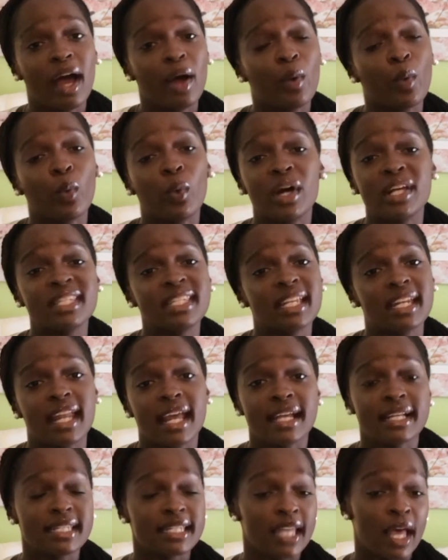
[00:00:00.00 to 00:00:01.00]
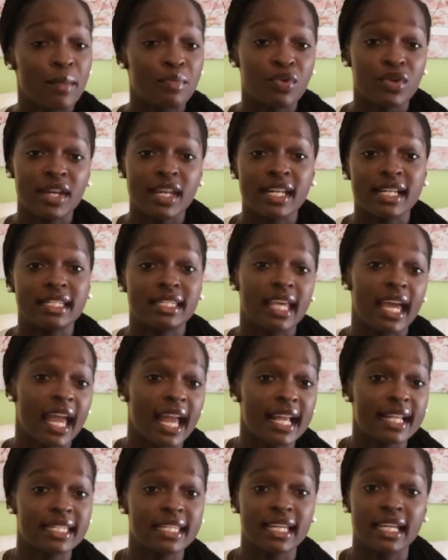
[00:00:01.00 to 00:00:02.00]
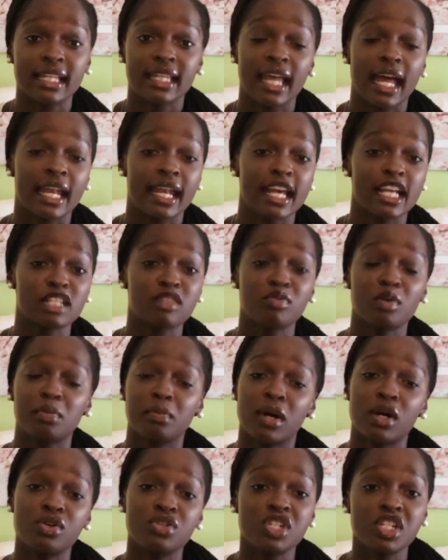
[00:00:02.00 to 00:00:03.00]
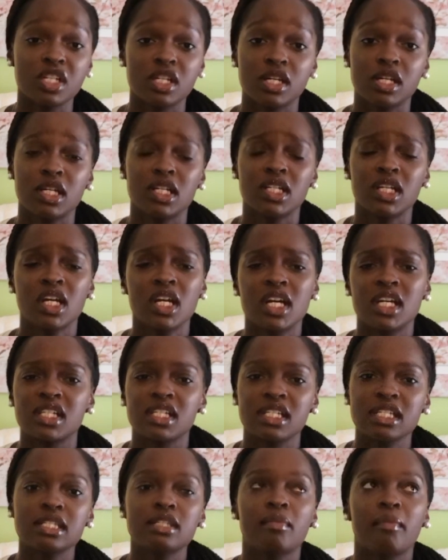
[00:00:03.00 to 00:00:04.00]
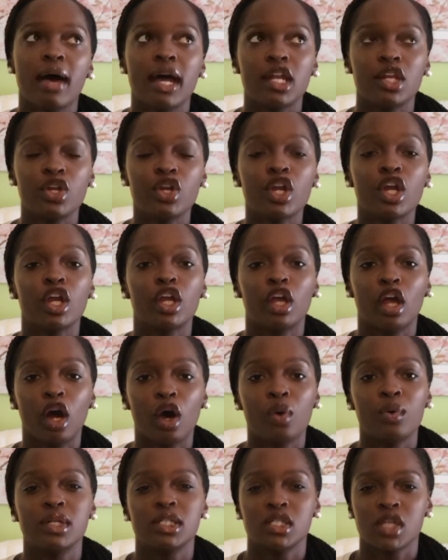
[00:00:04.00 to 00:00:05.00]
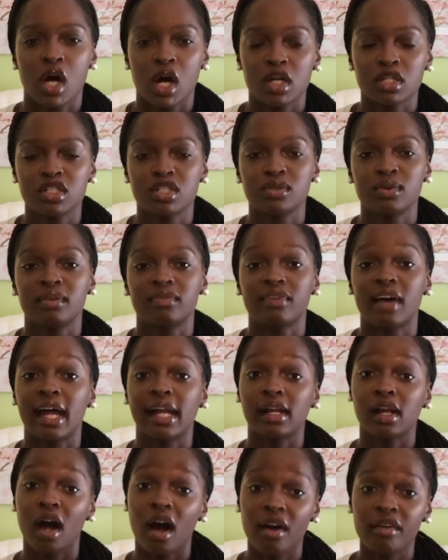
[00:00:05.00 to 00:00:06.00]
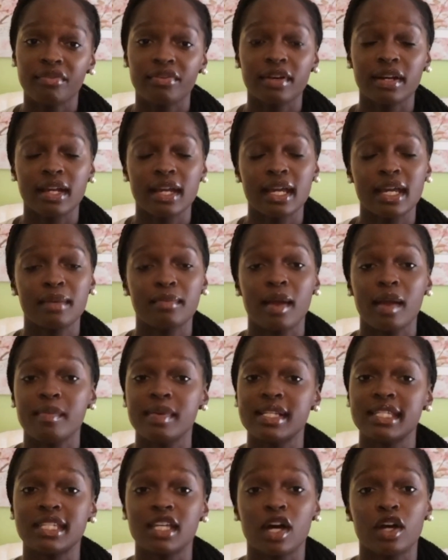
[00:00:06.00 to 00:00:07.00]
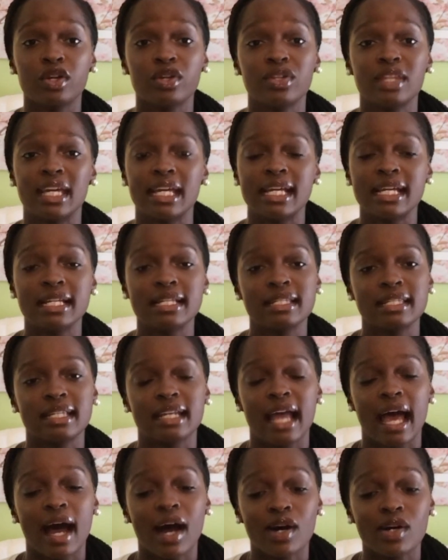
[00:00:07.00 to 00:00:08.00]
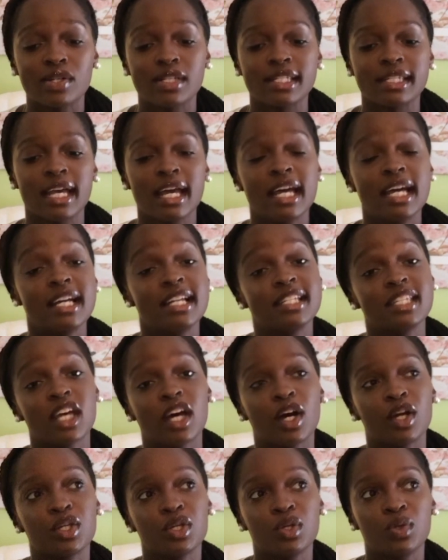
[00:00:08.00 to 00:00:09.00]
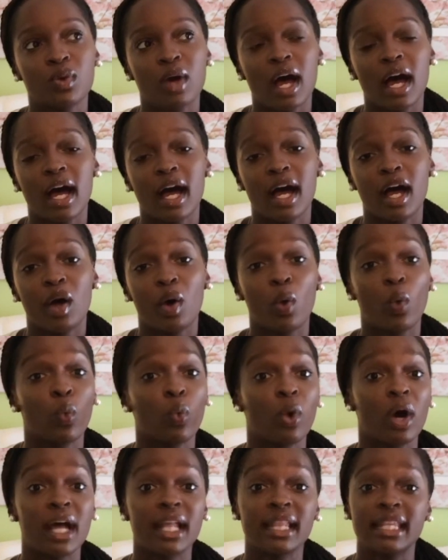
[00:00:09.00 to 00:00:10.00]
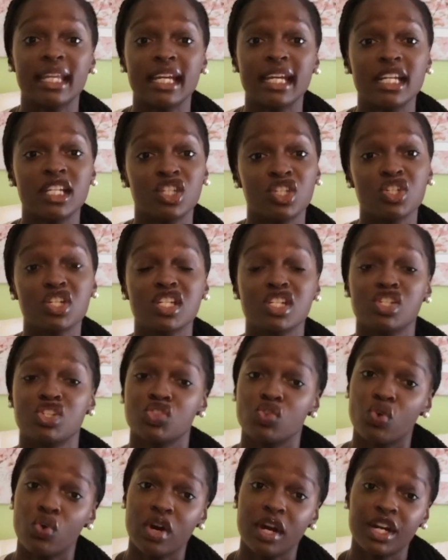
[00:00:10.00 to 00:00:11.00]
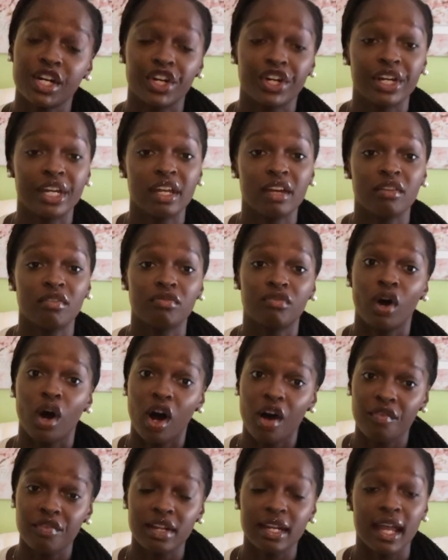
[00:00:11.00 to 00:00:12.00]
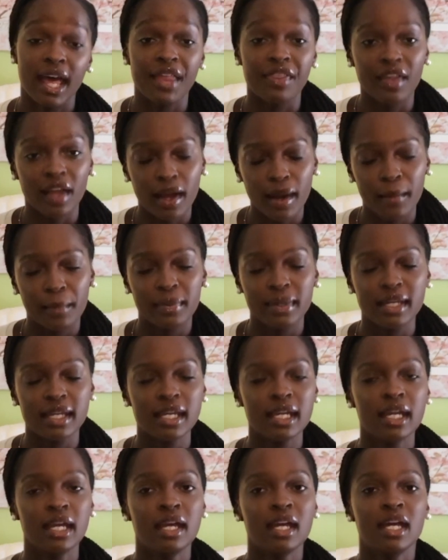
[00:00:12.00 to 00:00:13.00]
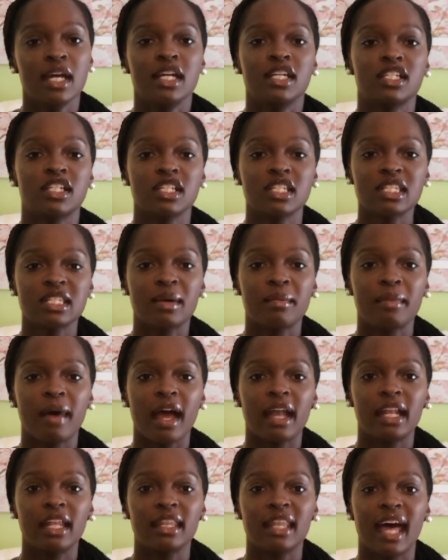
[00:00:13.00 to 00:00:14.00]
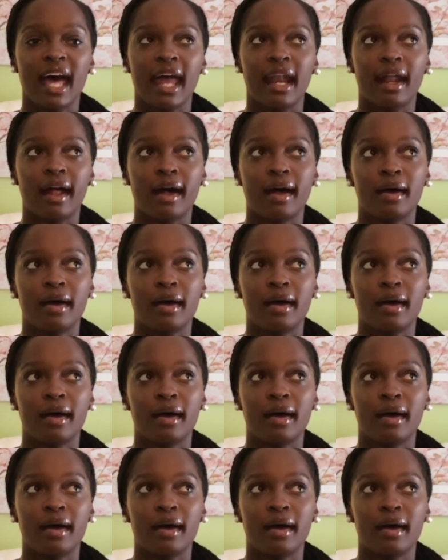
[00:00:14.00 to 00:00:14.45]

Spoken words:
what's the next step you need to take to get that next promotion. Just somebody you can go and talk to and find comfort in, maybe tell you the ins and outs, tell you what things you can join or get involved in at the company. Just somebody that